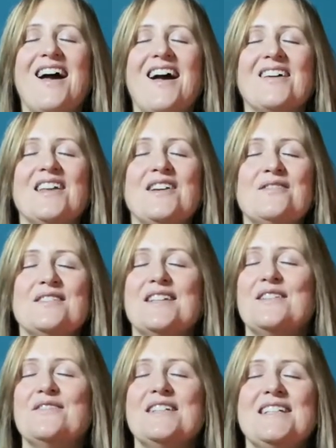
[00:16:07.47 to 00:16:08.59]
everything
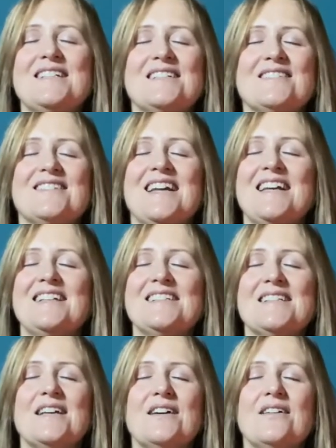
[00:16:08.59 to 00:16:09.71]
you need, and on the
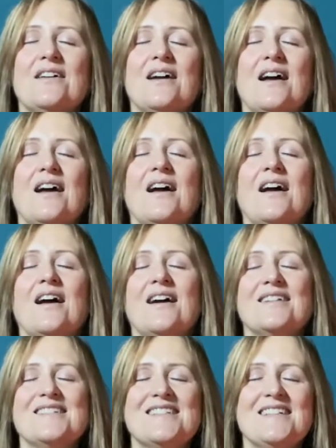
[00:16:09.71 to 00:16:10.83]
exhale,
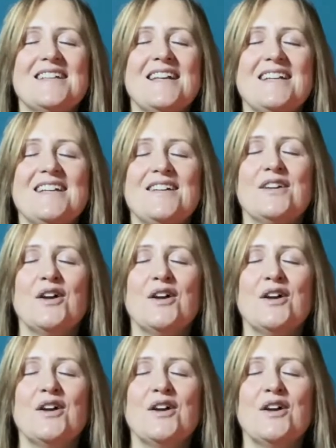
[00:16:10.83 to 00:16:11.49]
just letting it go.